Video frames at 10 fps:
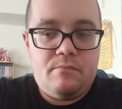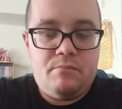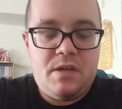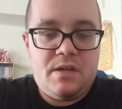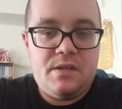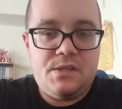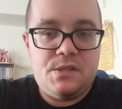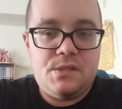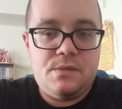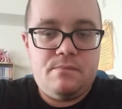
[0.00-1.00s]

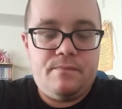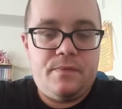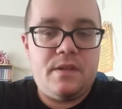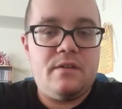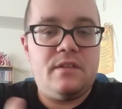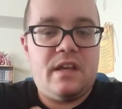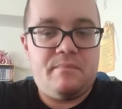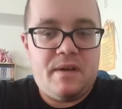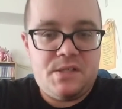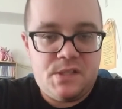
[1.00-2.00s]
because,
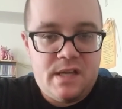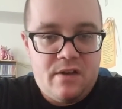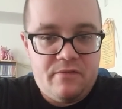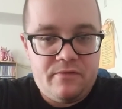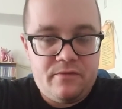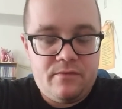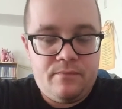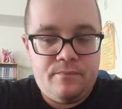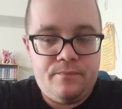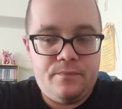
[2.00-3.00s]
like myself,
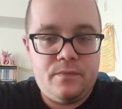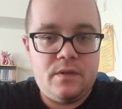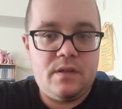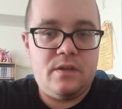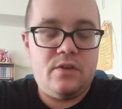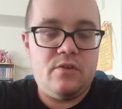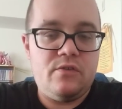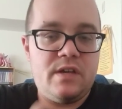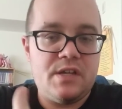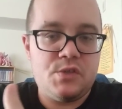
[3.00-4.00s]

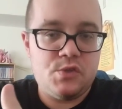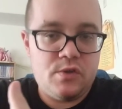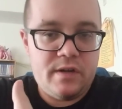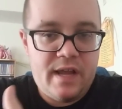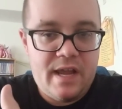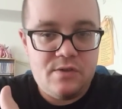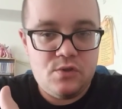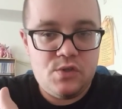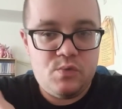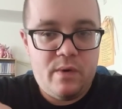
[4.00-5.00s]
you get to certain
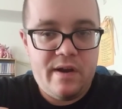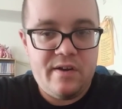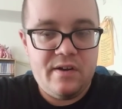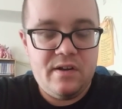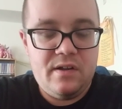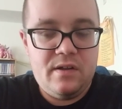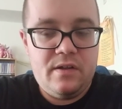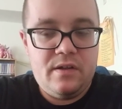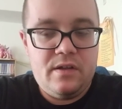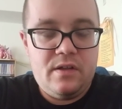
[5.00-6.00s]
ages where,
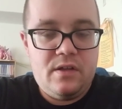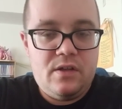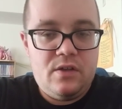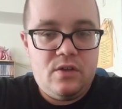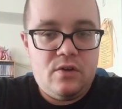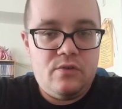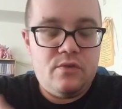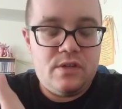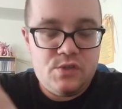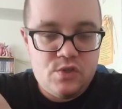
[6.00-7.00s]
you
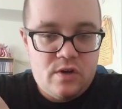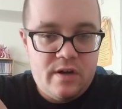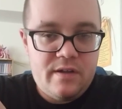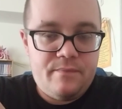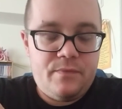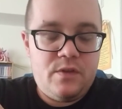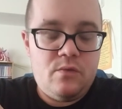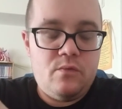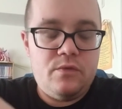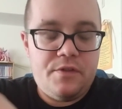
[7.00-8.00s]
can start
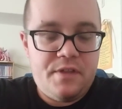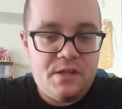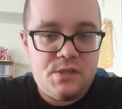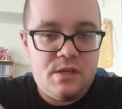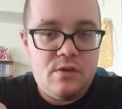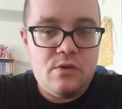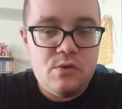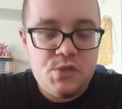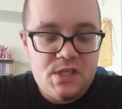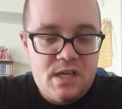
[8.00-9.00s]
the things that you
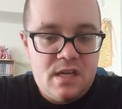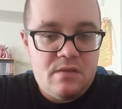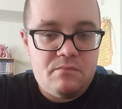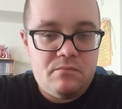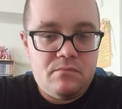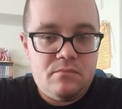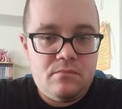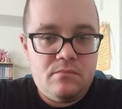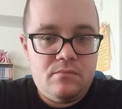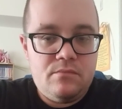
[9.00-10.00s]
used to eat,
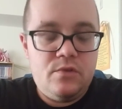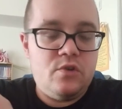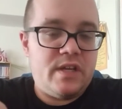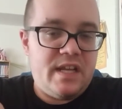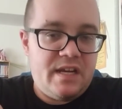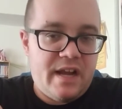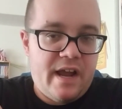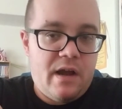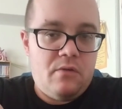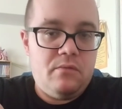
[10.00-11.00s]
you can eat
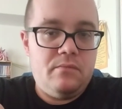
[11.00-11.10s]
now.